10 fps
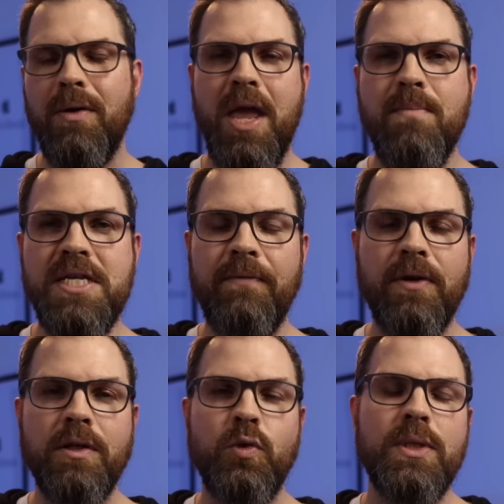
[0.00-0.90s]
it can be
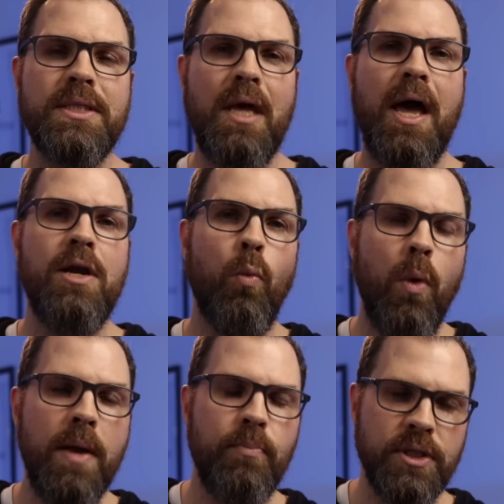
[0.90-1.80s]
difficult to assign
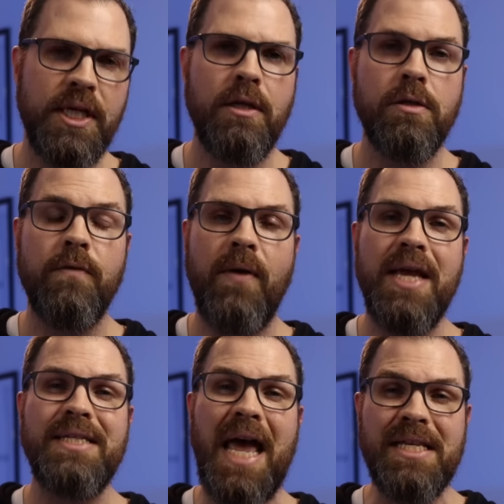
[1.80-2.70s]
one particular
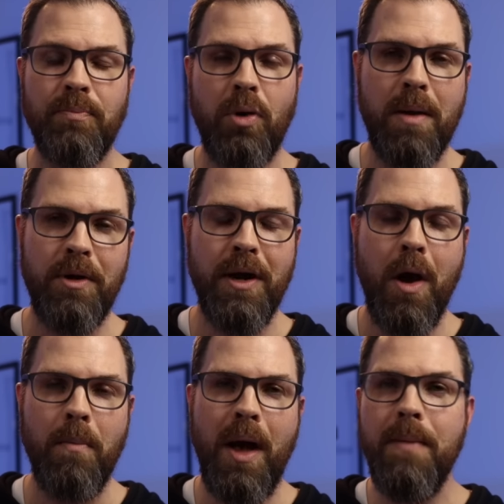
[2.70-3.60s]
device as a primary
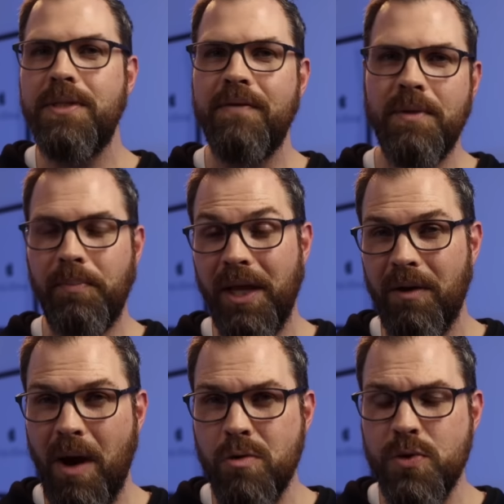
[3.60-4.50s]
home hub, so you have to play
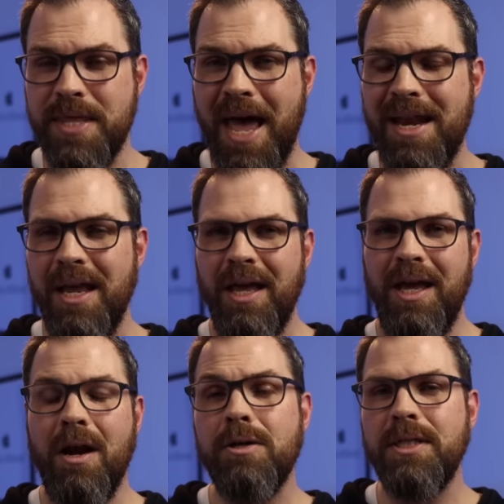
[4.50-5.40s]
around with that.
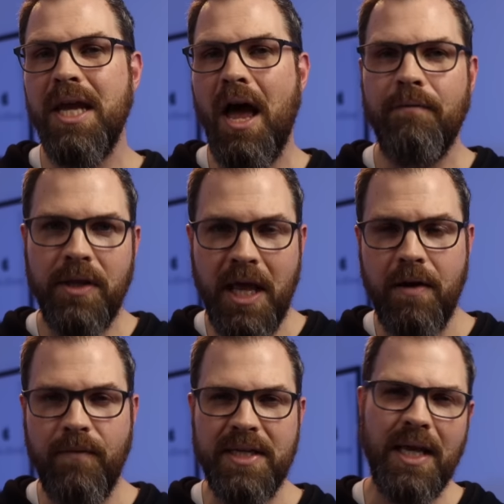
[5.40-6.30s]
And honestly, I find that
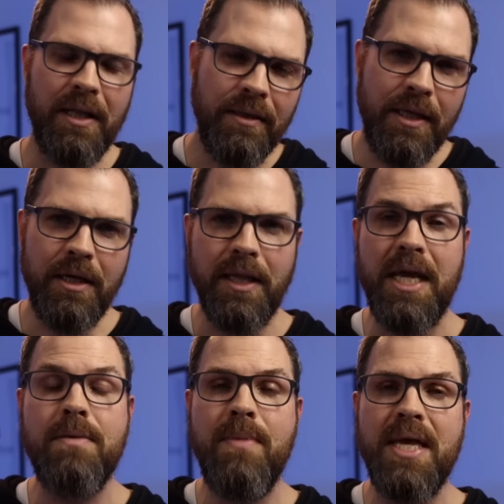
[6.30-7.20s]
advice a little
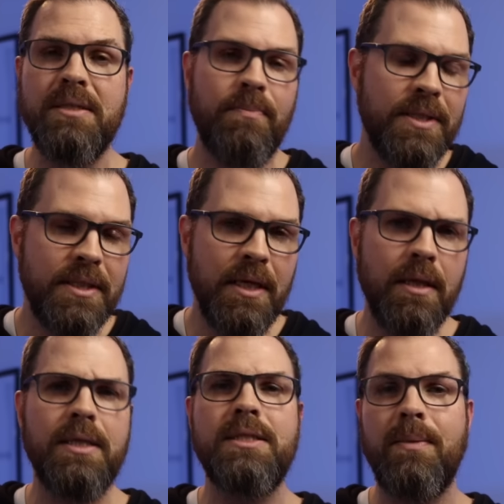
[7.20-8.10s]
hit and miss, but
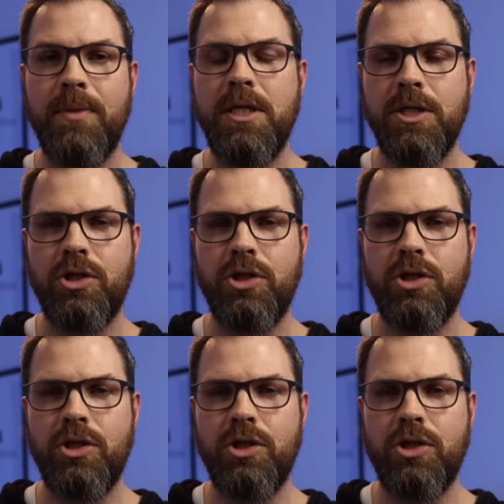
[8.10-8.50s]
still something to